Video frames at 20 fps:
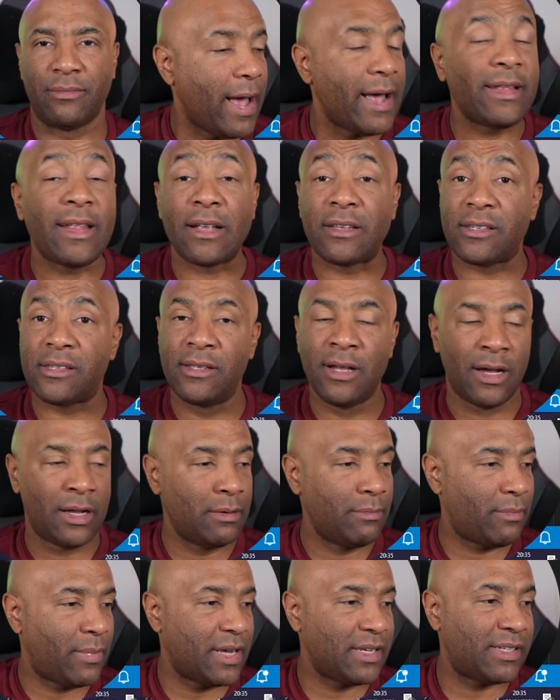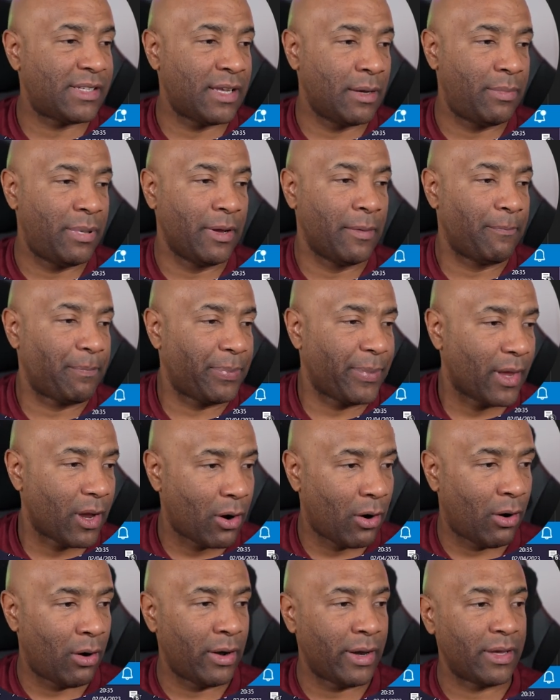And that's done by simply
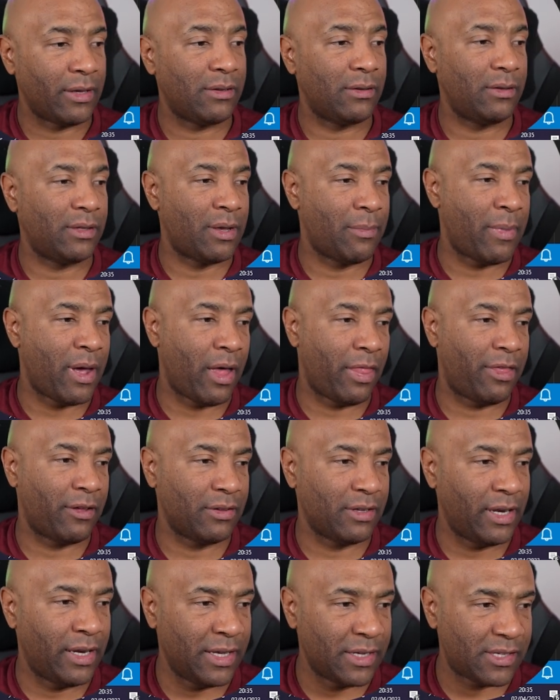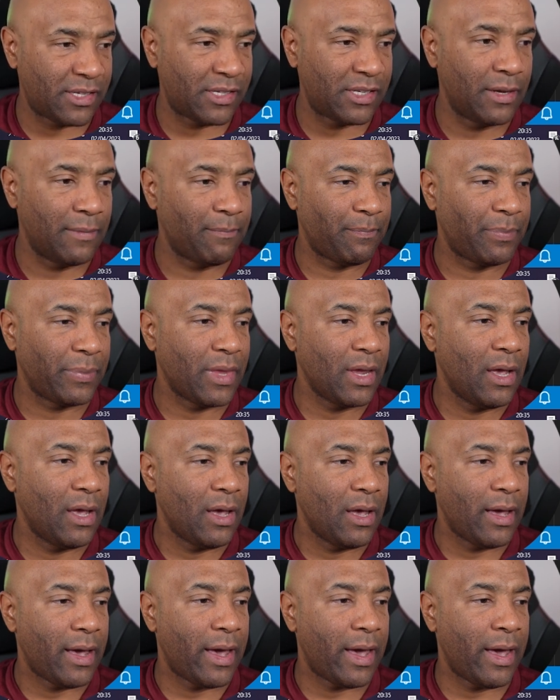calling the method list,
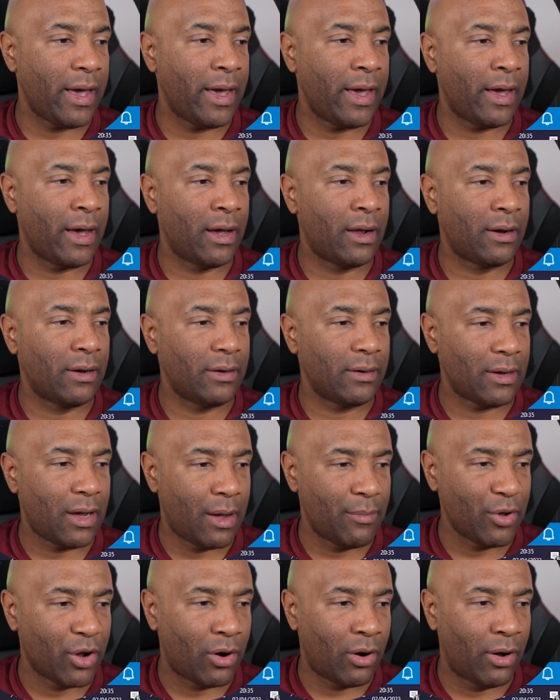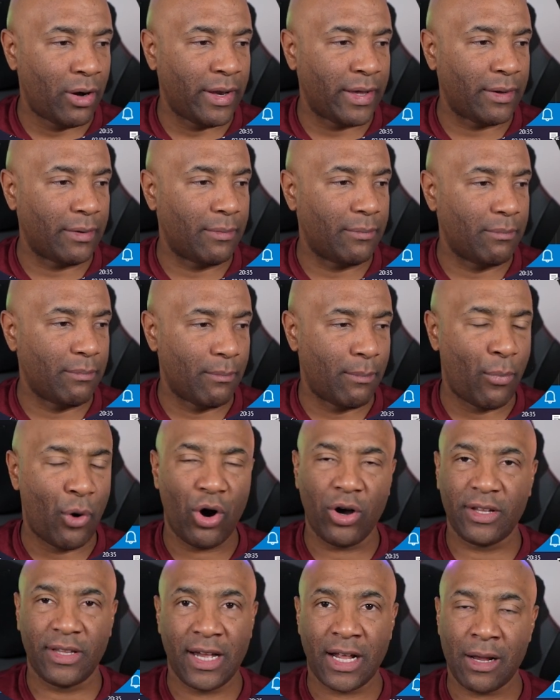and I'm calling
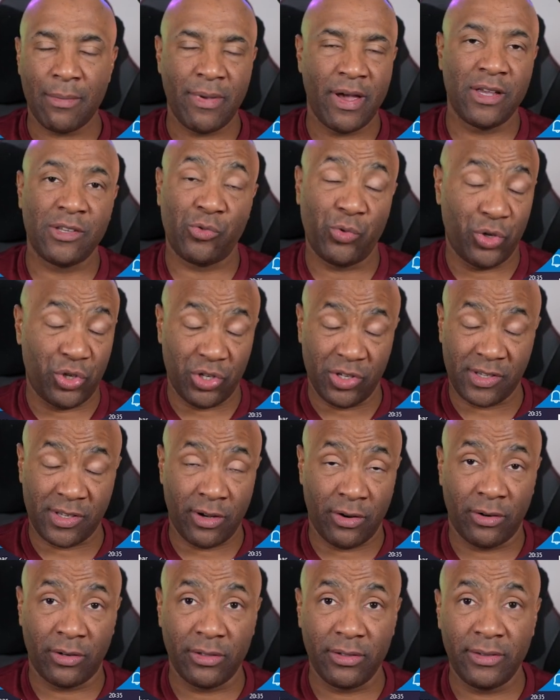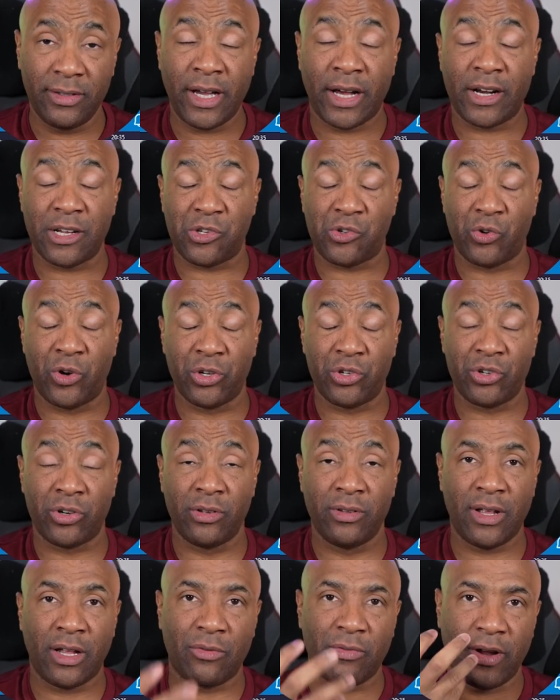mock database, which is our data
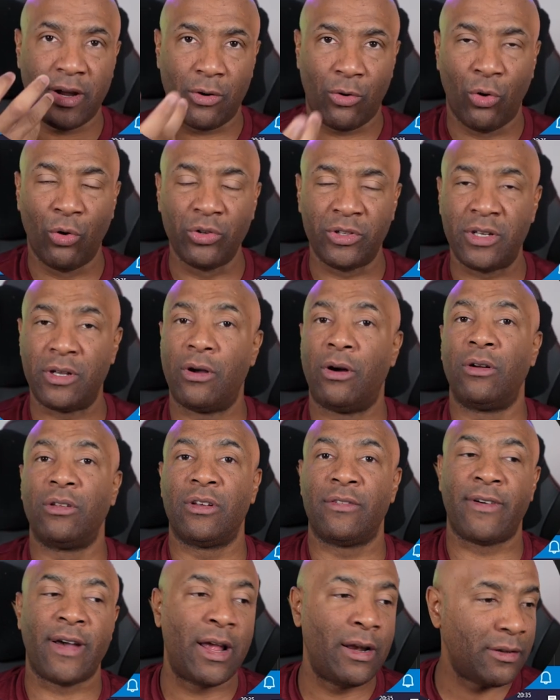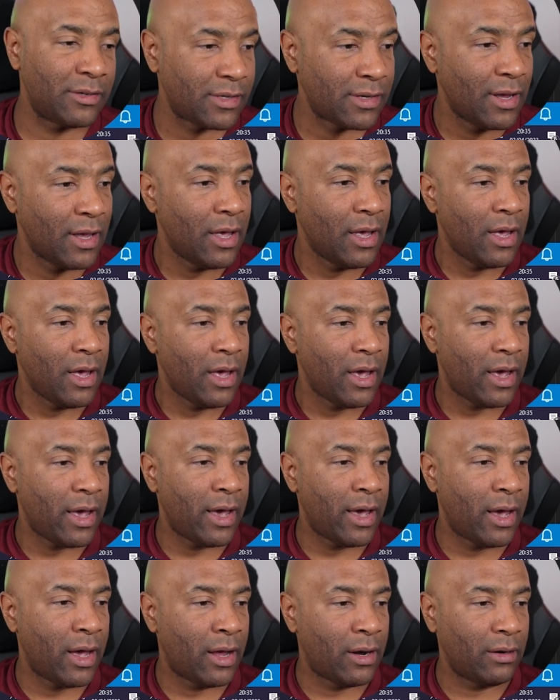structure that we're holding all the values,
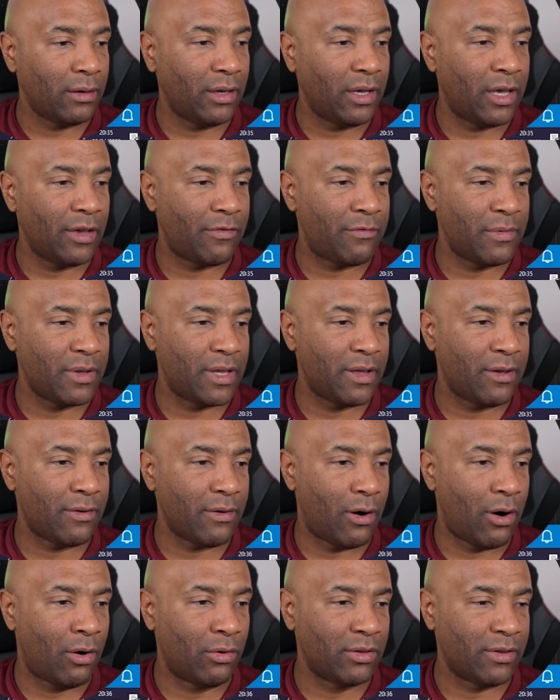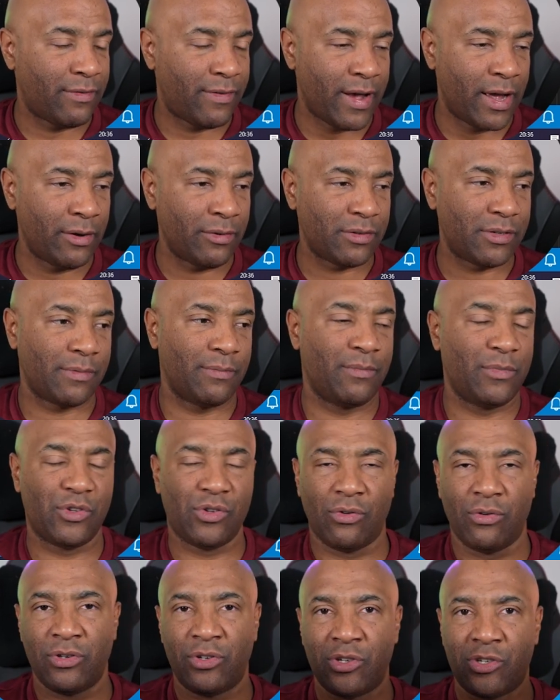and give me all the values.
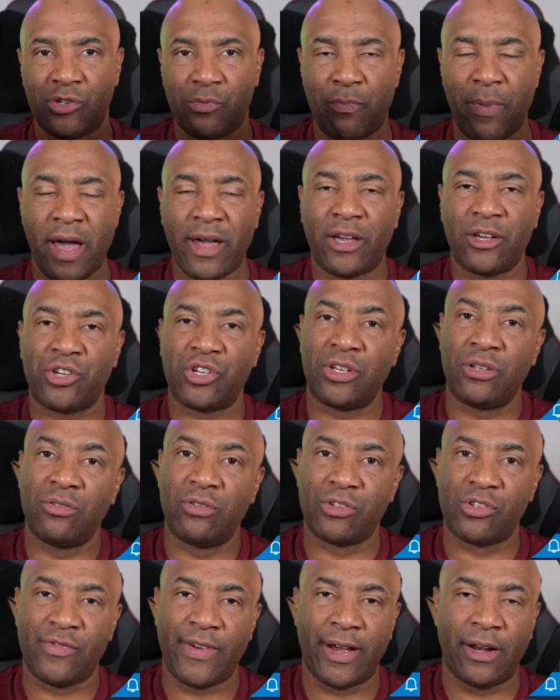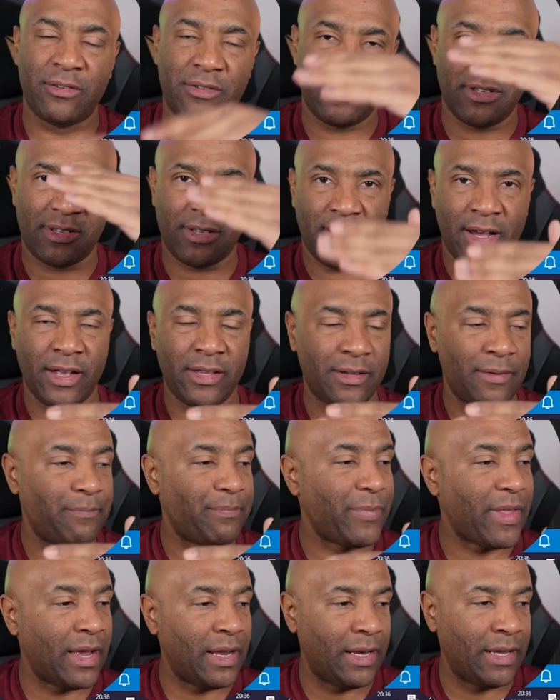So just packaging those values inside
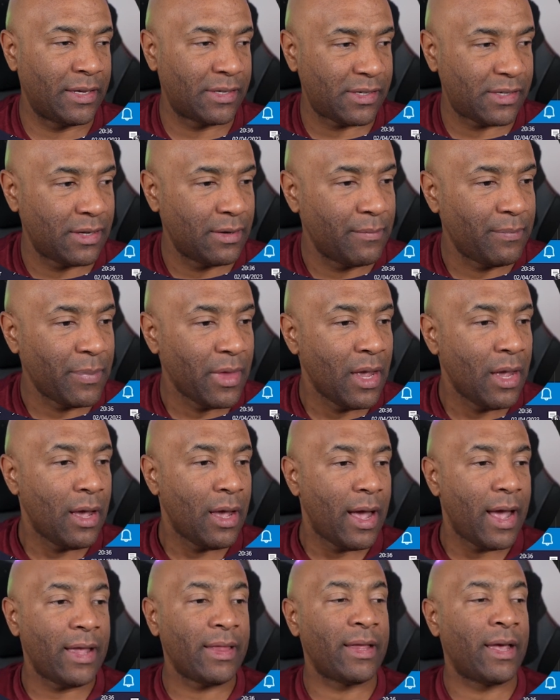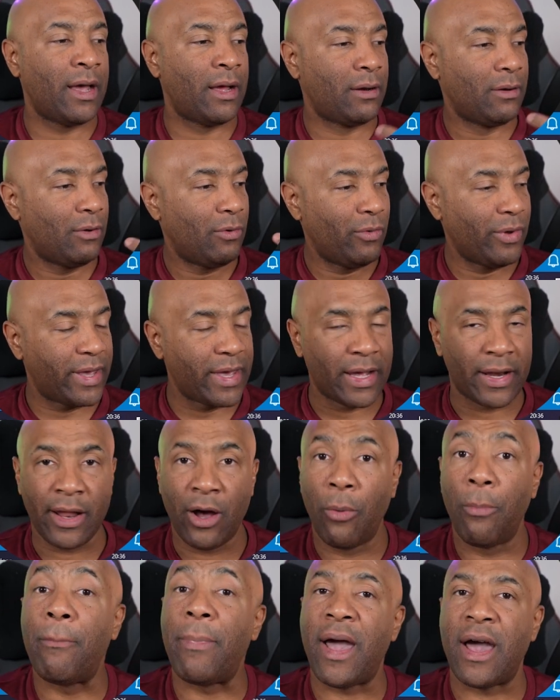a list, and then we can
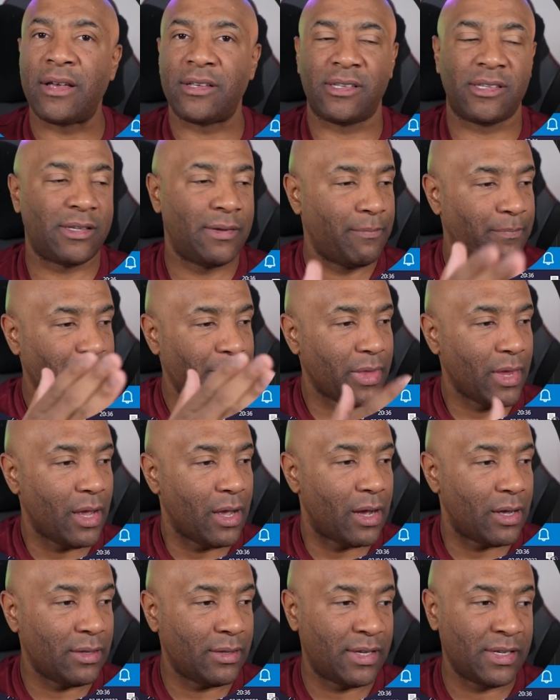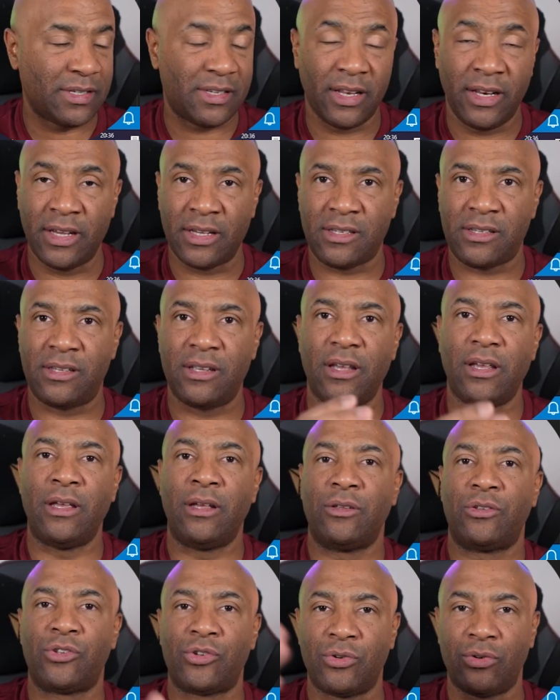now pass this list
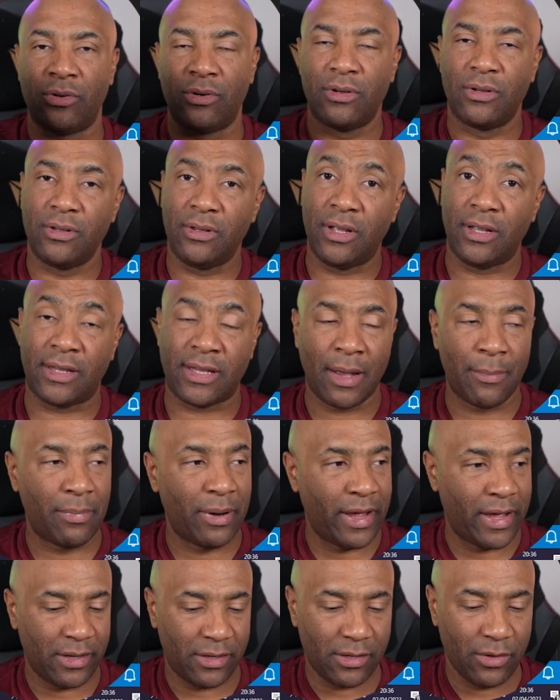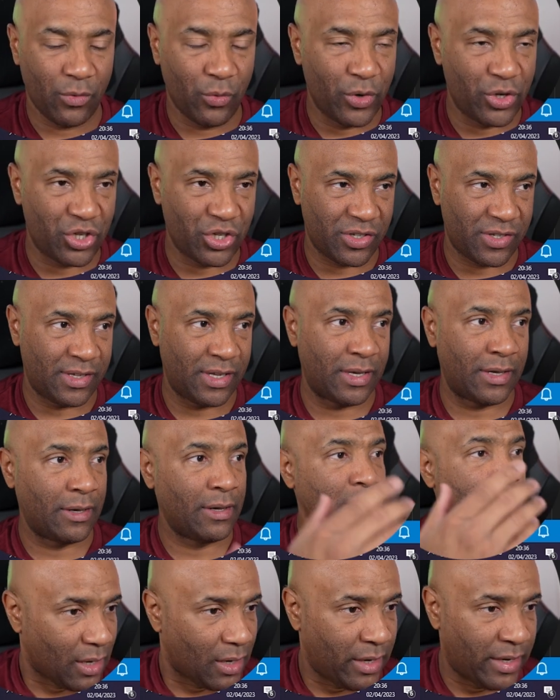into the template, which is
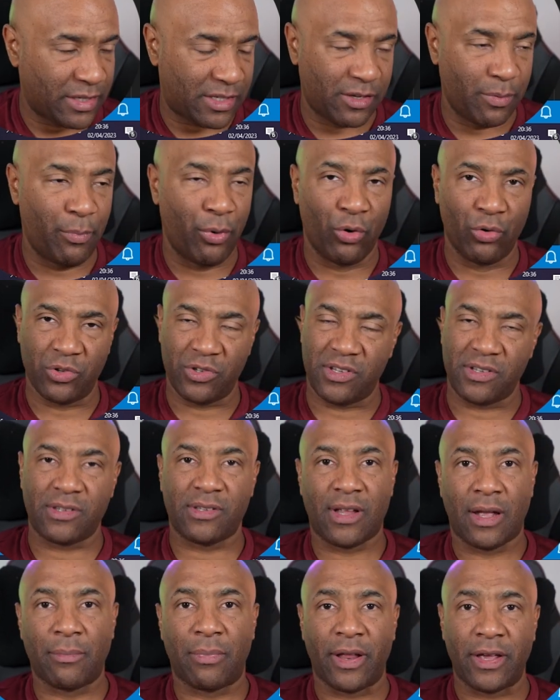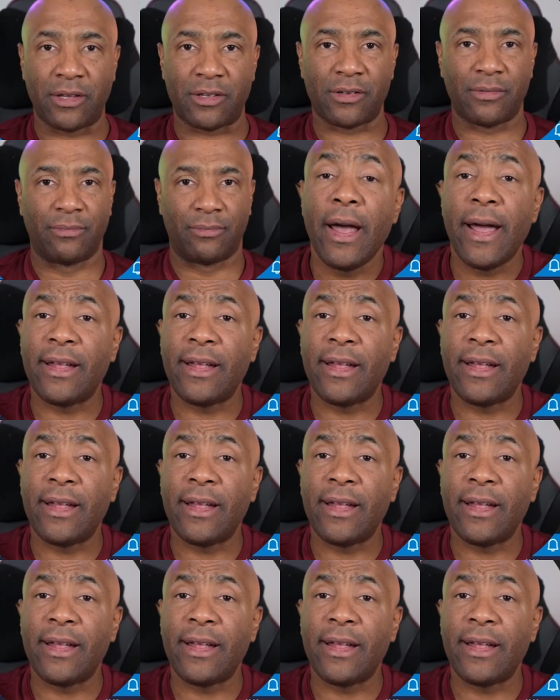the list posts template.